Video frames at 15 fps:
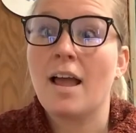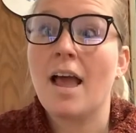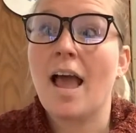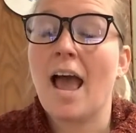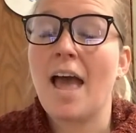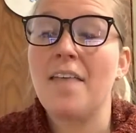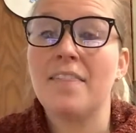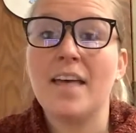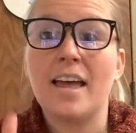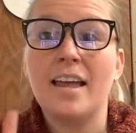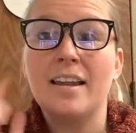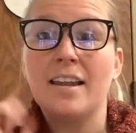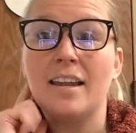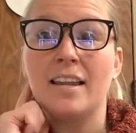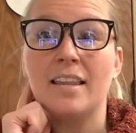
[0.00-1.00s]
and
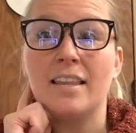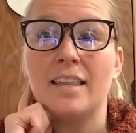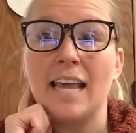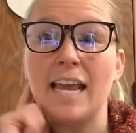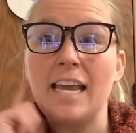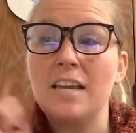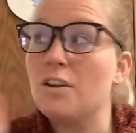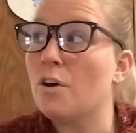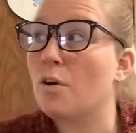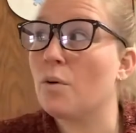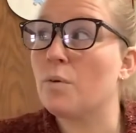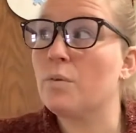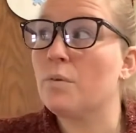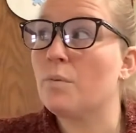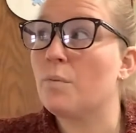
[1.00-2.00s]
then they
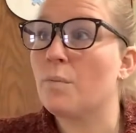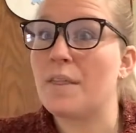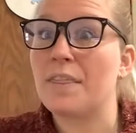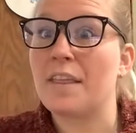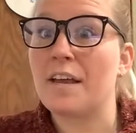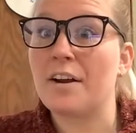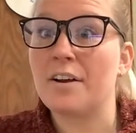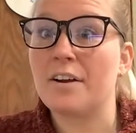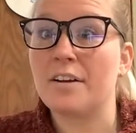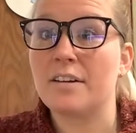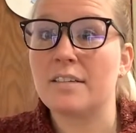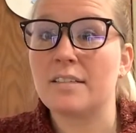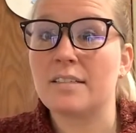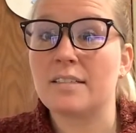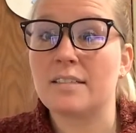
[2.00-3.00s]
know when they're
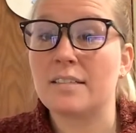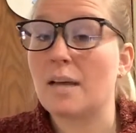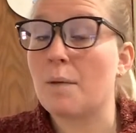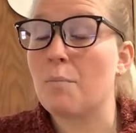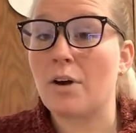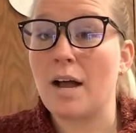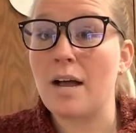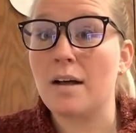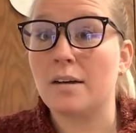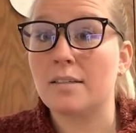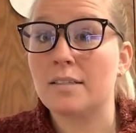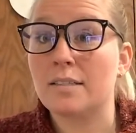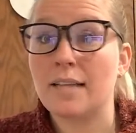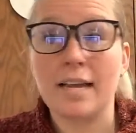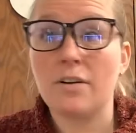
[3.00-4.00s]
somewhere
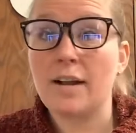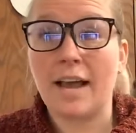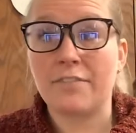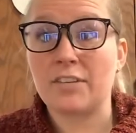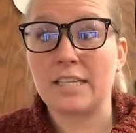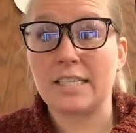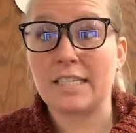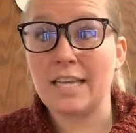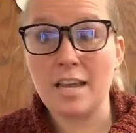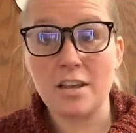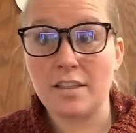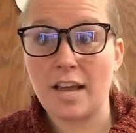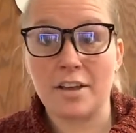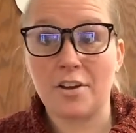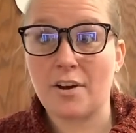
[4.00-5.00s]
else, they don't have to see
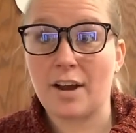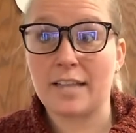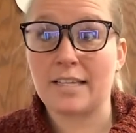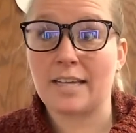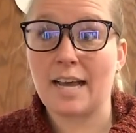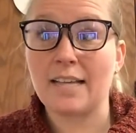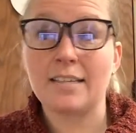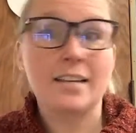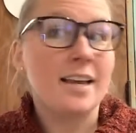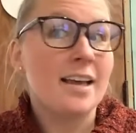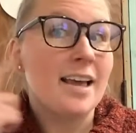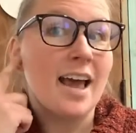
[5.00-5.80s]
that you're at the desk,